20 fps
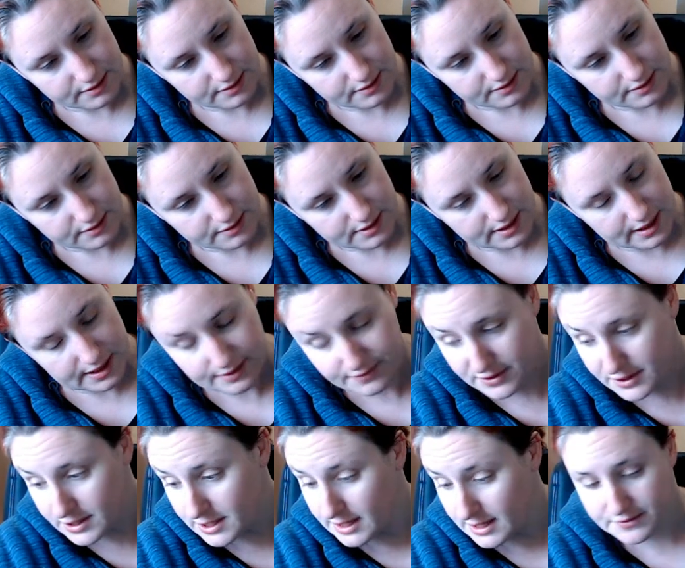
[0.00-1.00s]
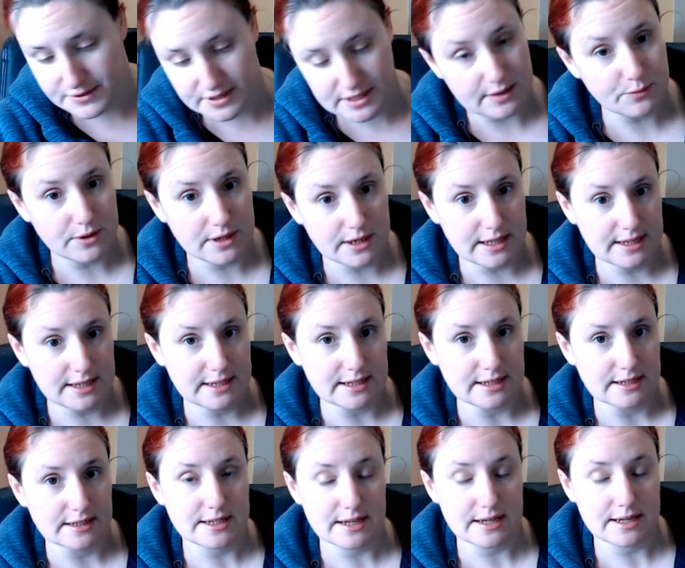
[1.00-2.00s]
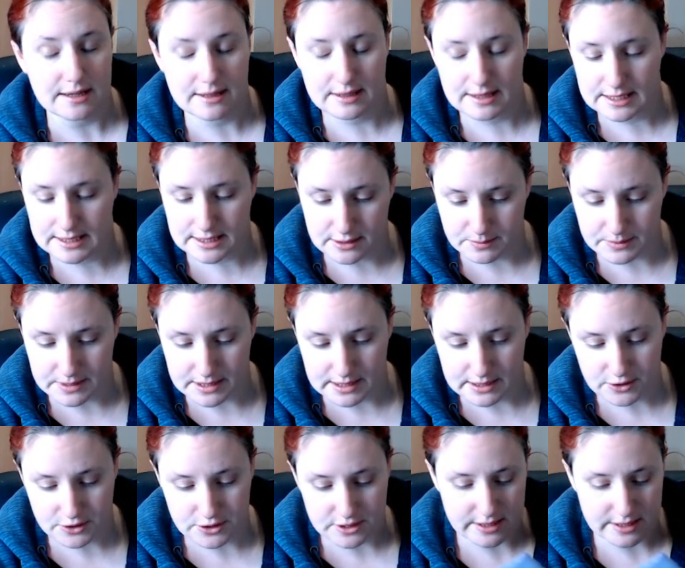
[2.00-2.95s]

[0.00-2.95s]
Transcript: And I've only ever done one linen, so that's going to be interesting.